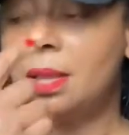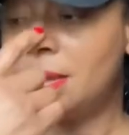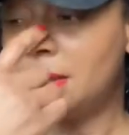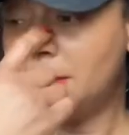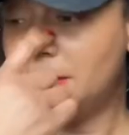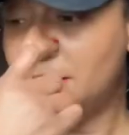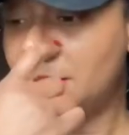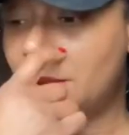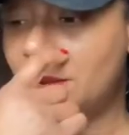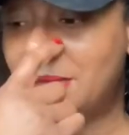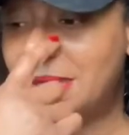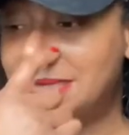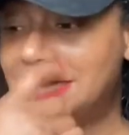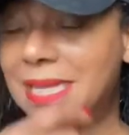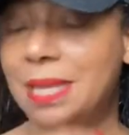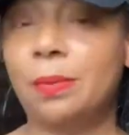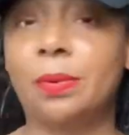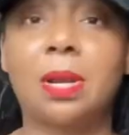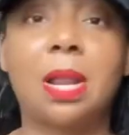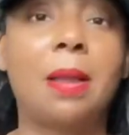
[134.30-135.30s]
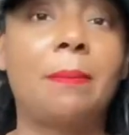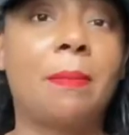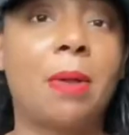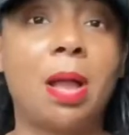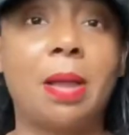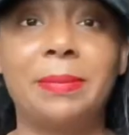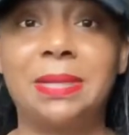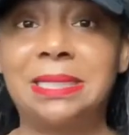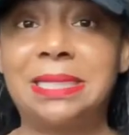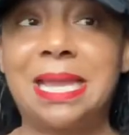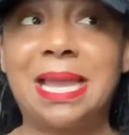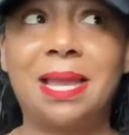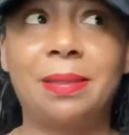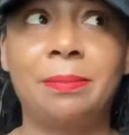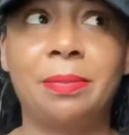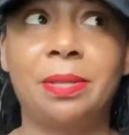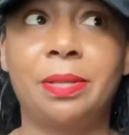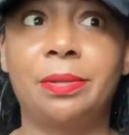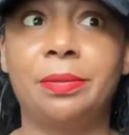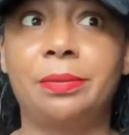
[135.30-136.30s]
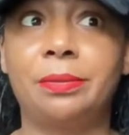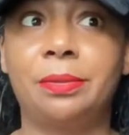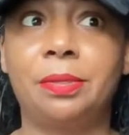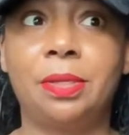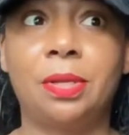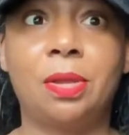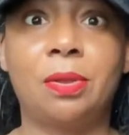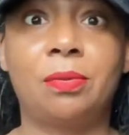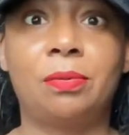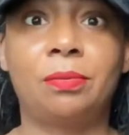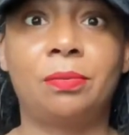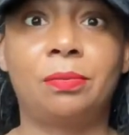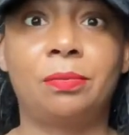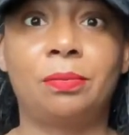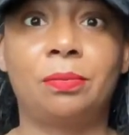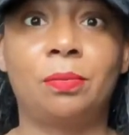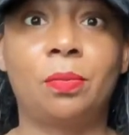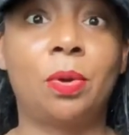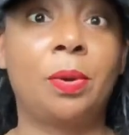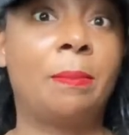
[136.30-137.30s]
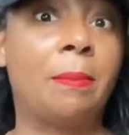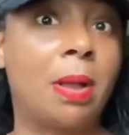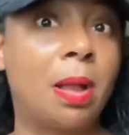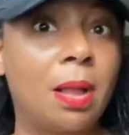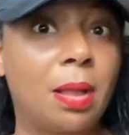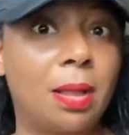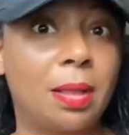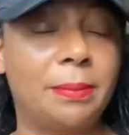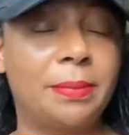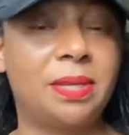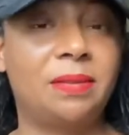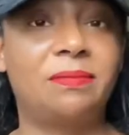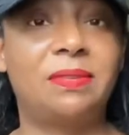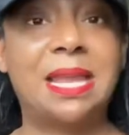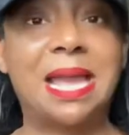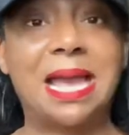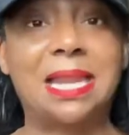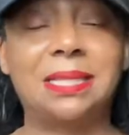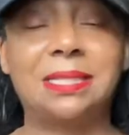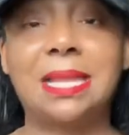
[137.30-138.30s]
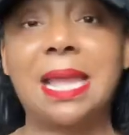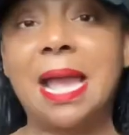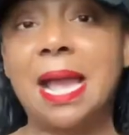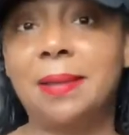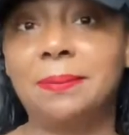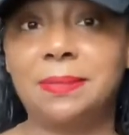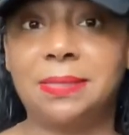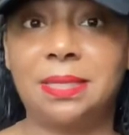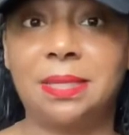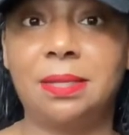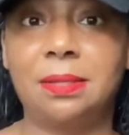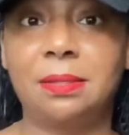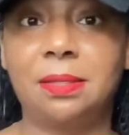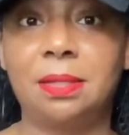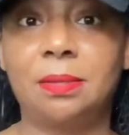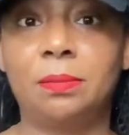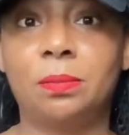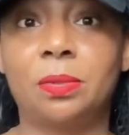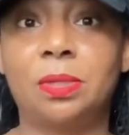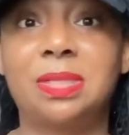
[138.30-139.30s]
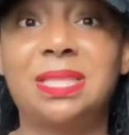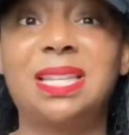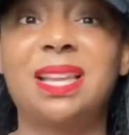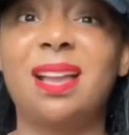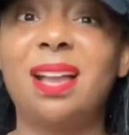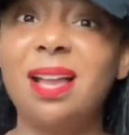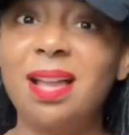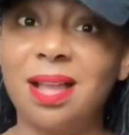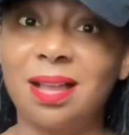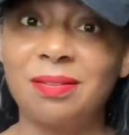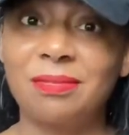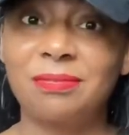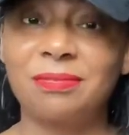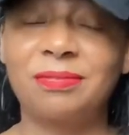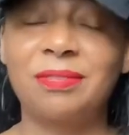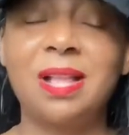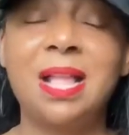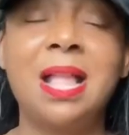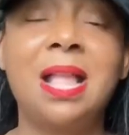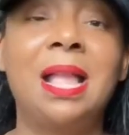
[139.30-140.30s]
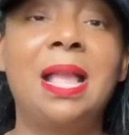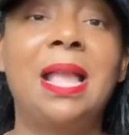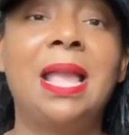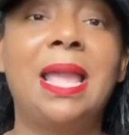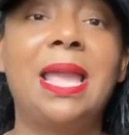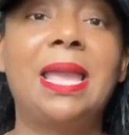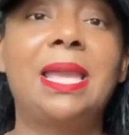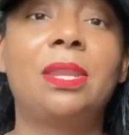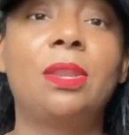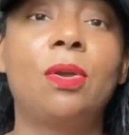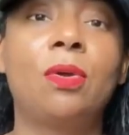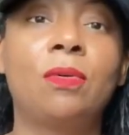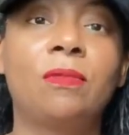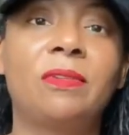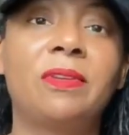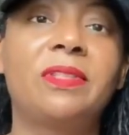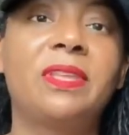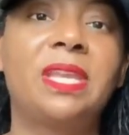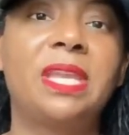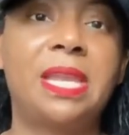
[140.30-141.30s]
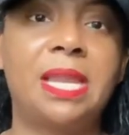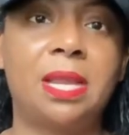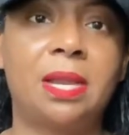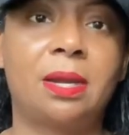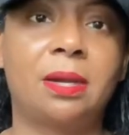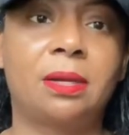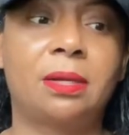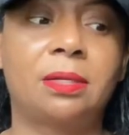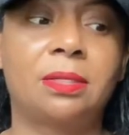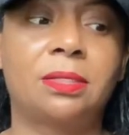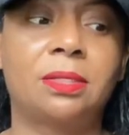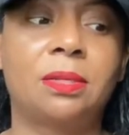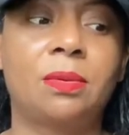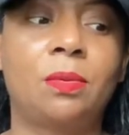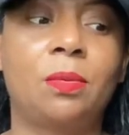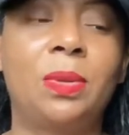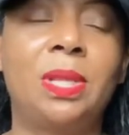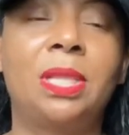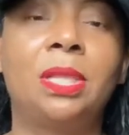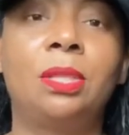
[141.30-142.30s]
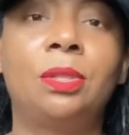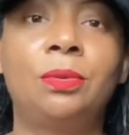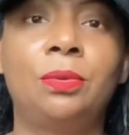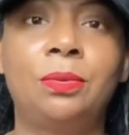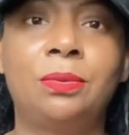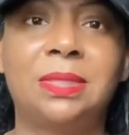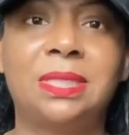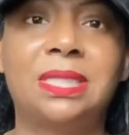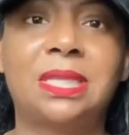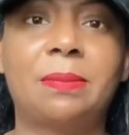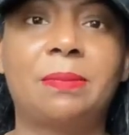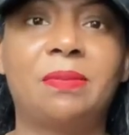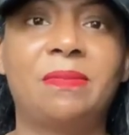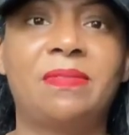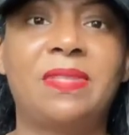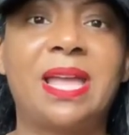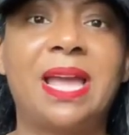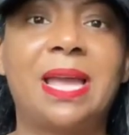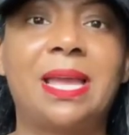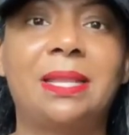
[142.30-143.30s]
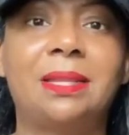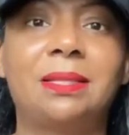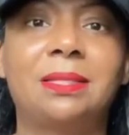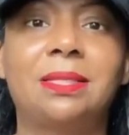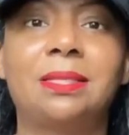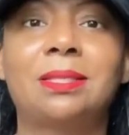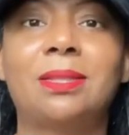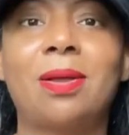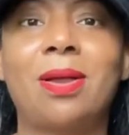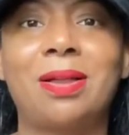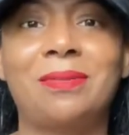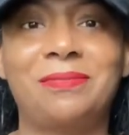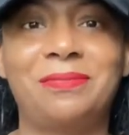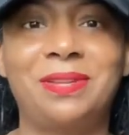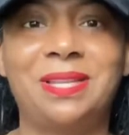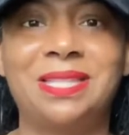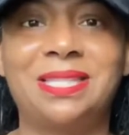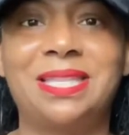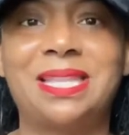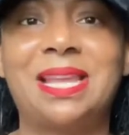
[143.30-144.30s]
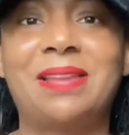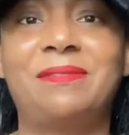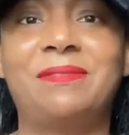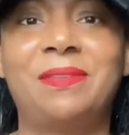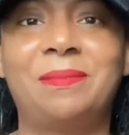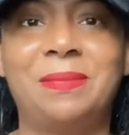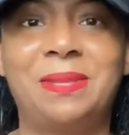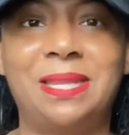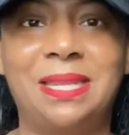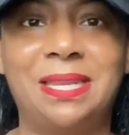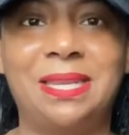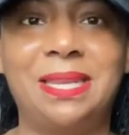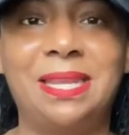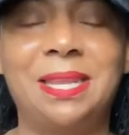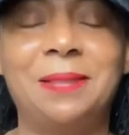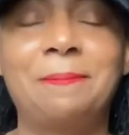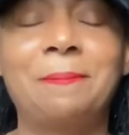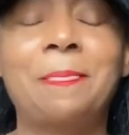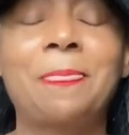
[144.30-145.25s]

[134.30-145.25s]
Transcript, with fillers: You know, they say we're not mom and dad, but, you know, we're mom. And if dad is absent, then we're tough. And over the years, we lose some of that softness and that femininity.